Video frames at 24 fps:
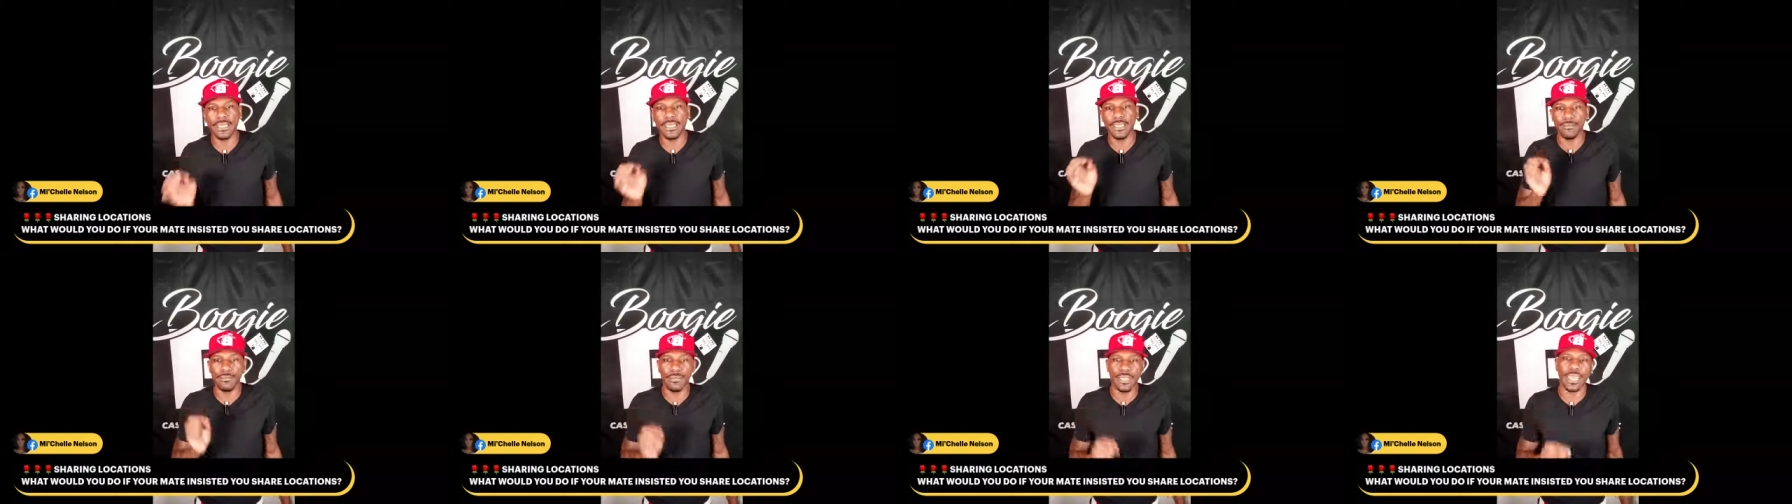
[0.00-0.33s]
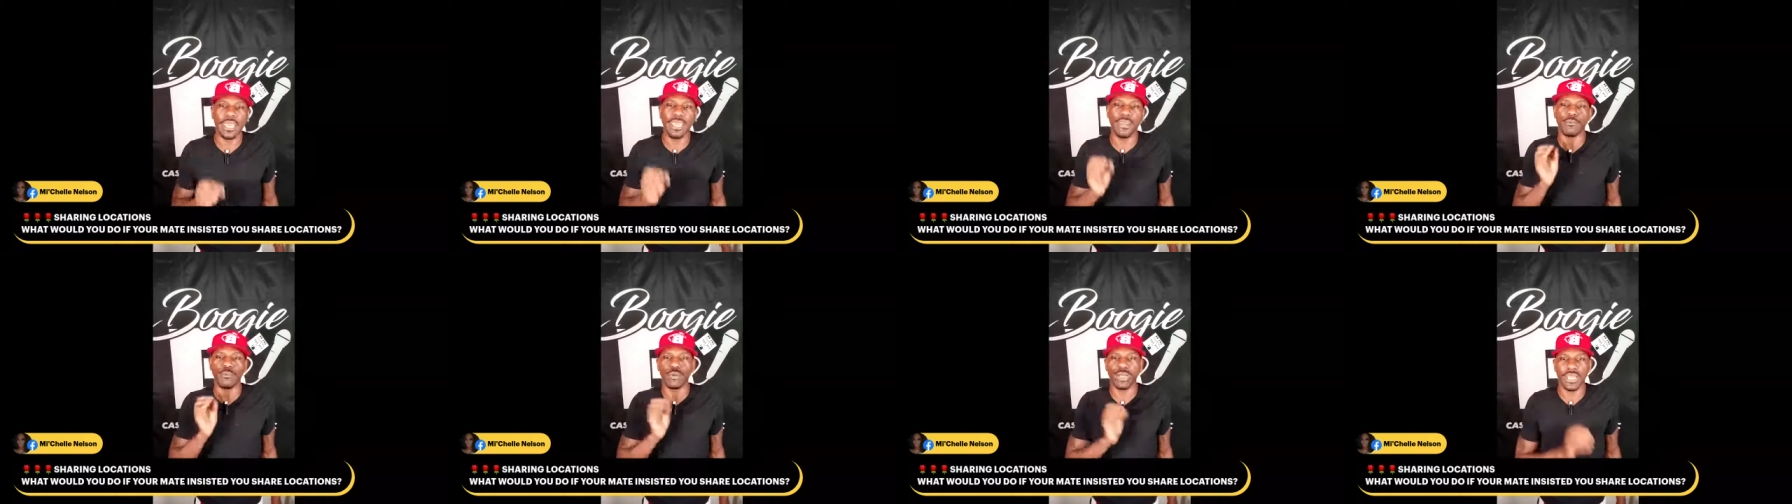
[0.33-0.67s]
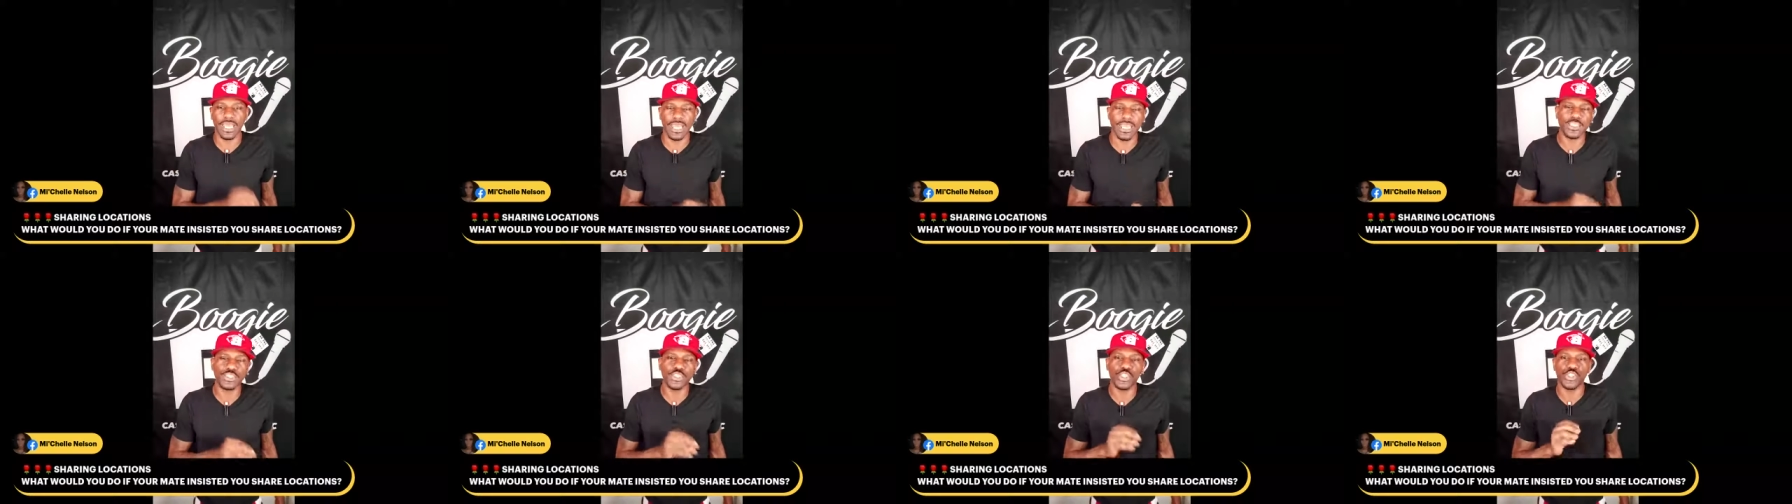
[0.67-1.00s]
in a
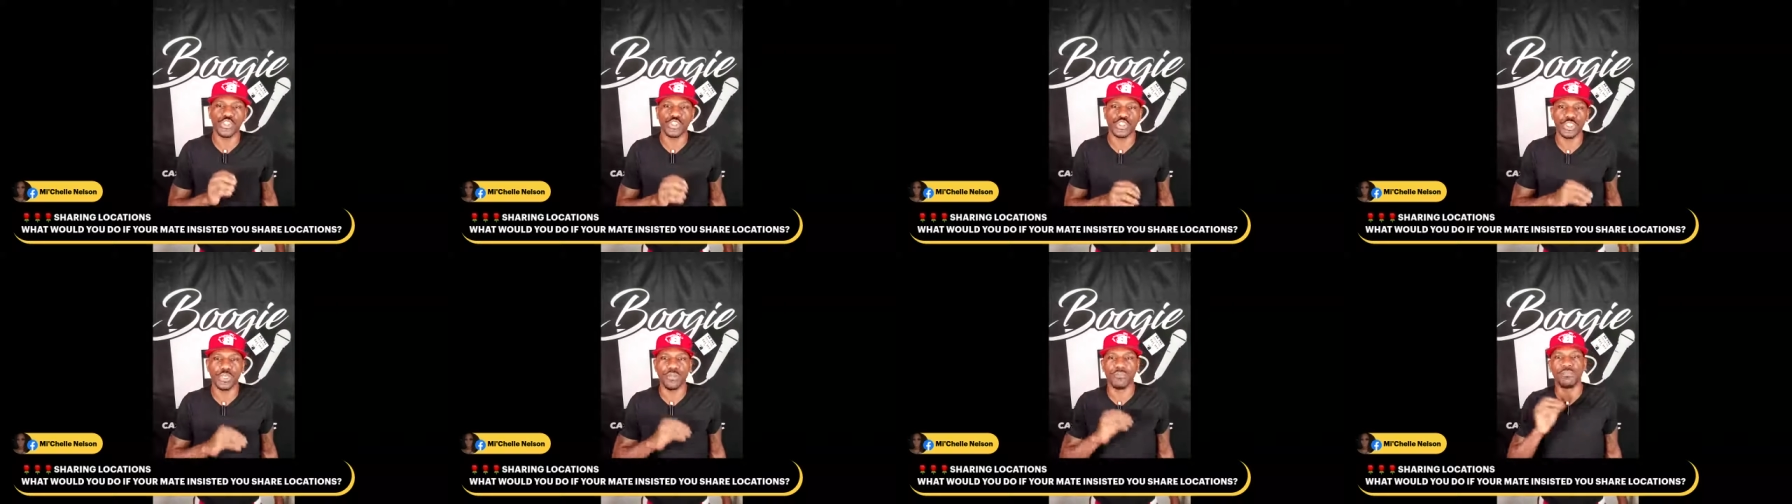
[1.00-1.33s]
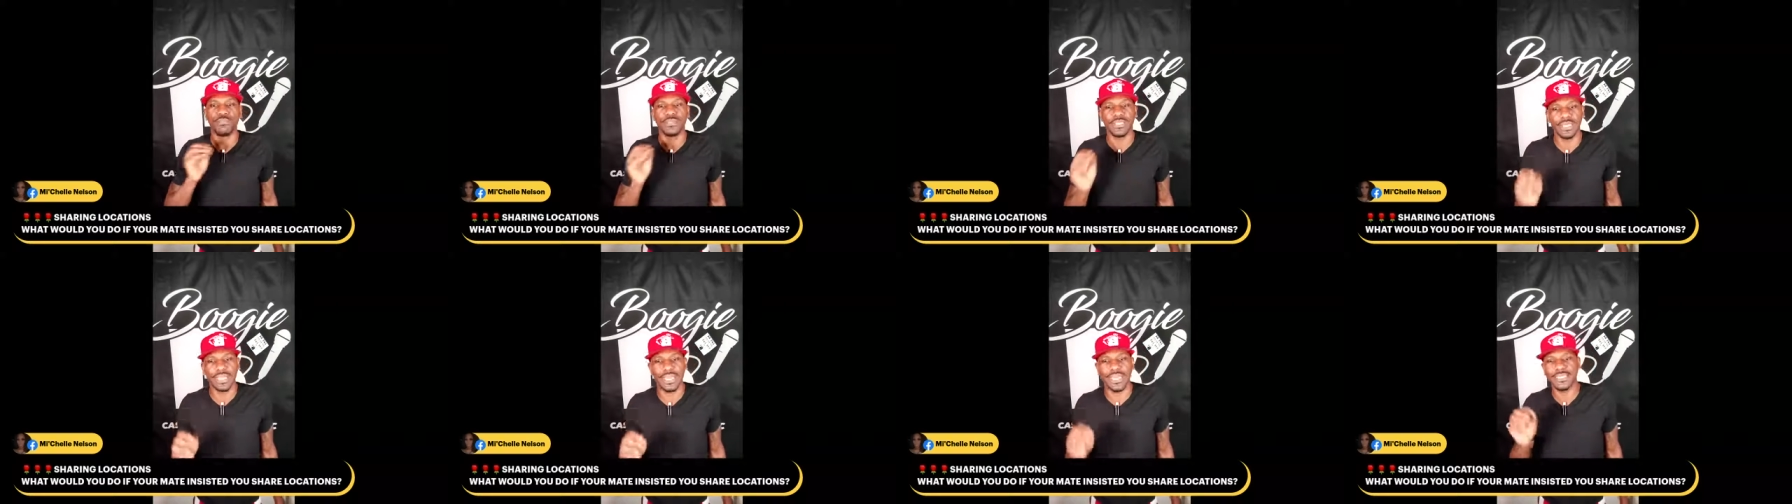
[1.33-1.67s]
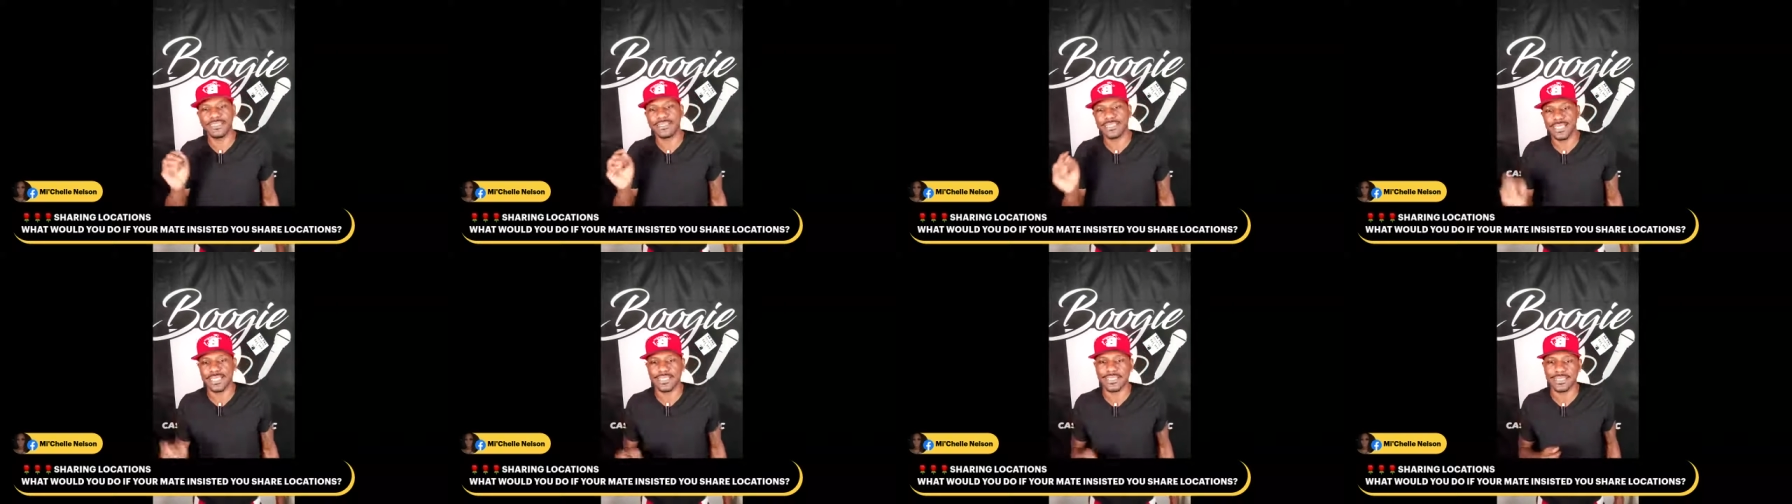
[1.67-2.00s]
relationship, be
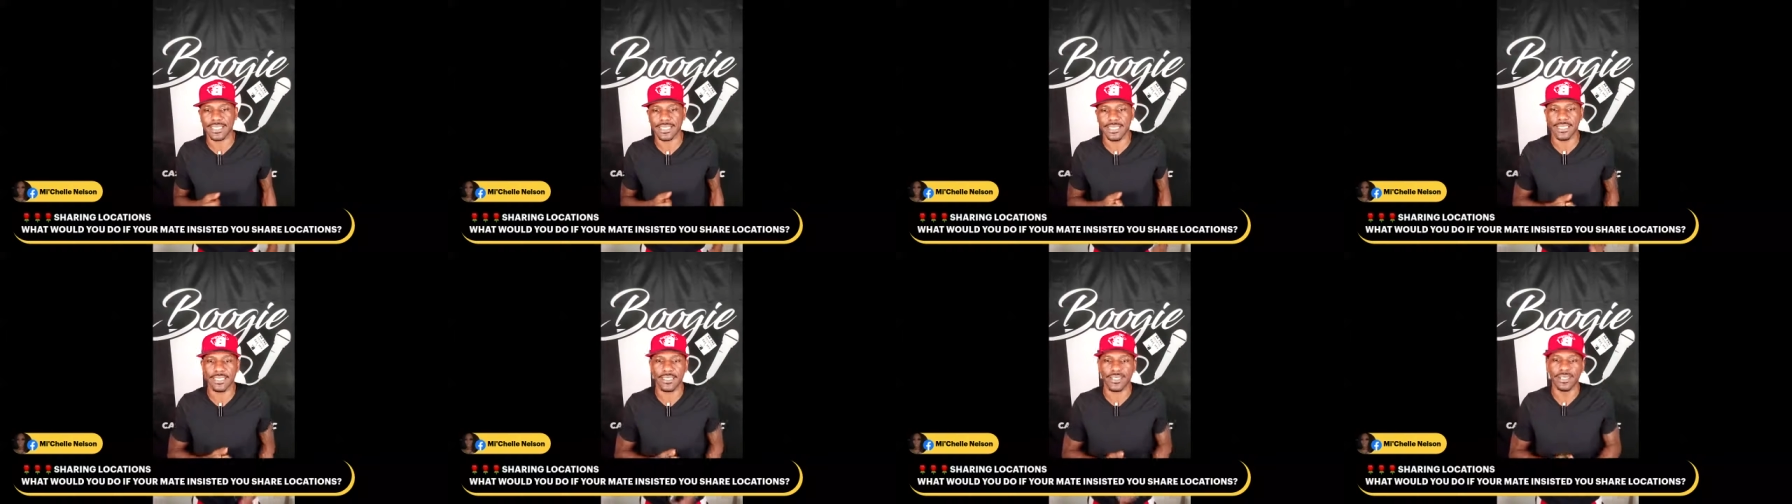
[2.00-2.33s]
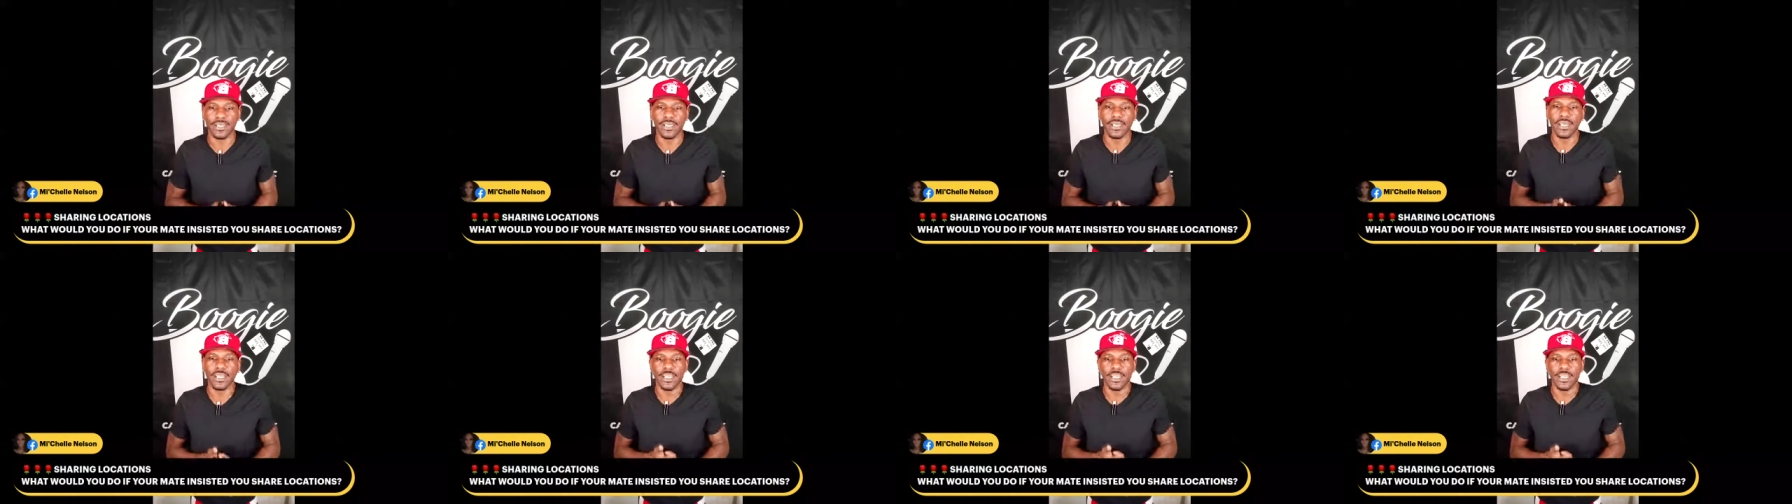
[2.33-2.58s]
a dictator.